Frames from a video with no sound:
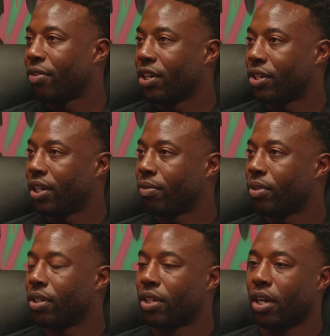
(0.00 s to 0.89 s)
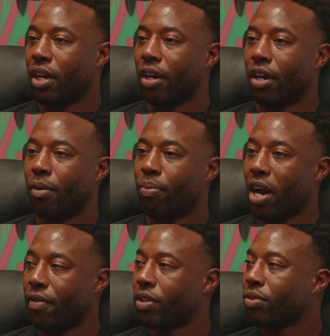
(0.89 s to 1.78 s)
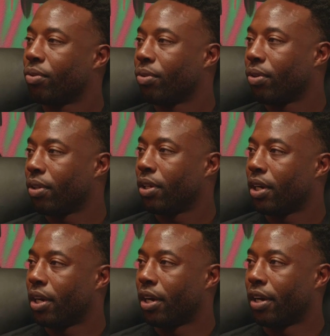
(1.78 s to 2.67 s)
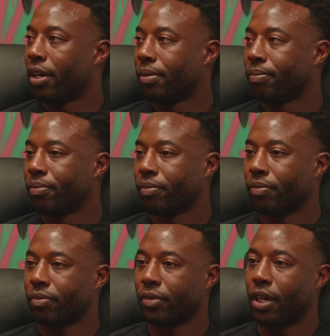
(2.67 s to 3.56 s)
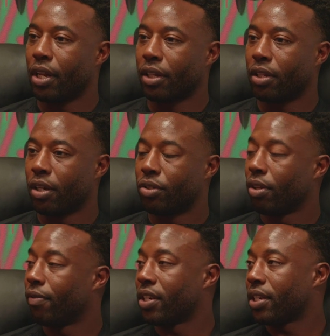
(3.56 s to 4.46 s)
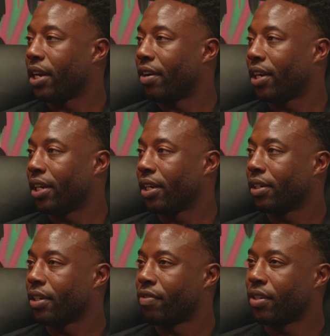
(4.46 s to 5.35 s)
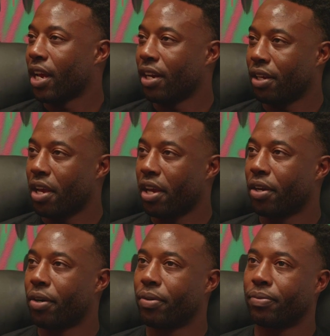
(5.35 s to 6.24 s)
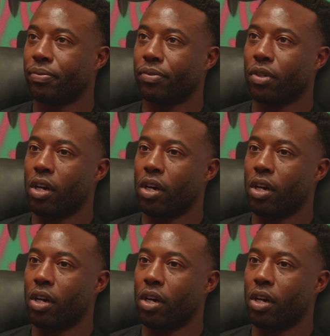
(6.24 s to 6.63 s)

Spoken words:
Christian, which is a private school in like the Chula Vista area of San Diego.